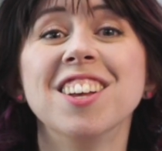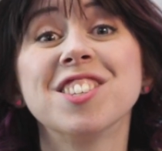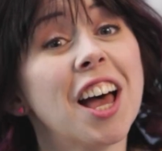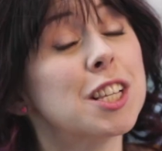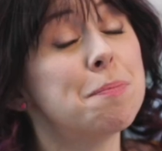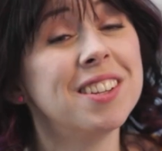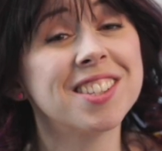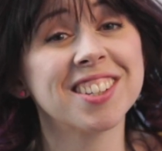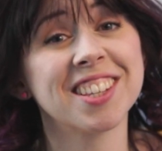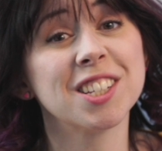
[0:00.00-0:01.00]
So that's been
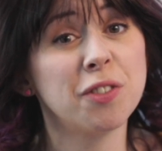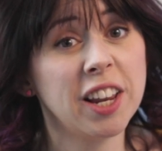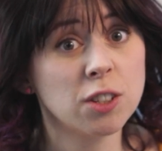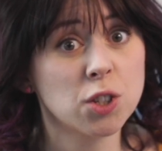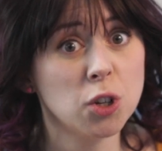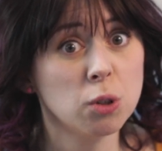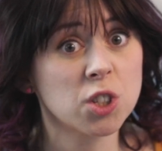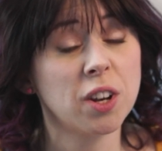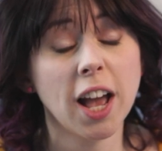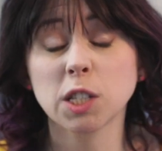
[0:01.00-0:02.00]
successfully installed.
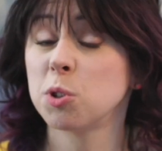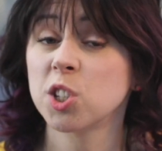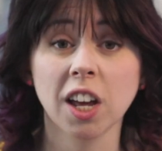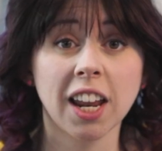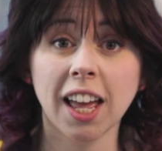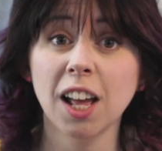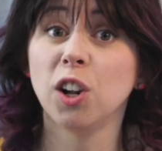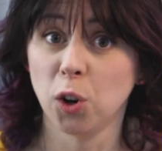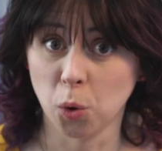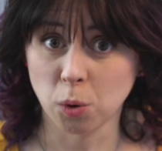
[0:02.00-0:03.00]
So next we're just going to hit
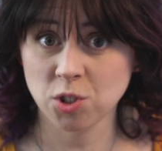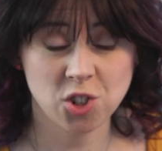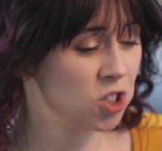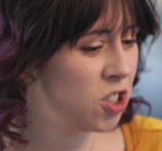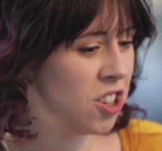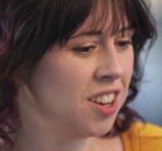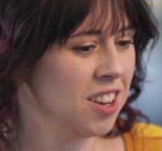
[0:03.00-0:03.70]
launch.